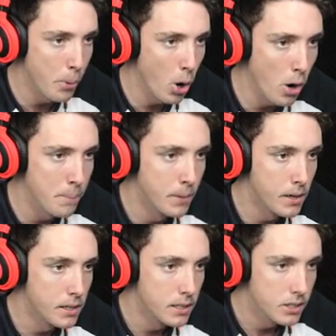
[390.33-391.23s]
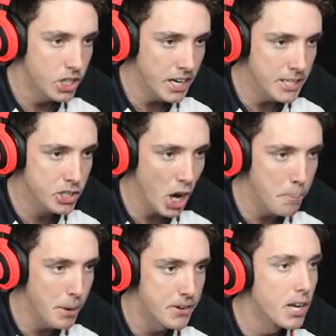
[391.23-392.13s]
boom. Jet, he's
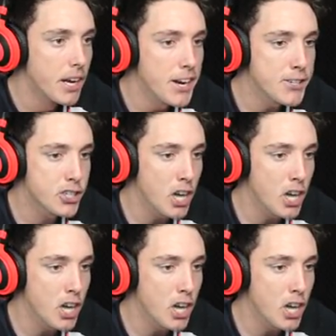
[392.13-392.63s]
jumping. He's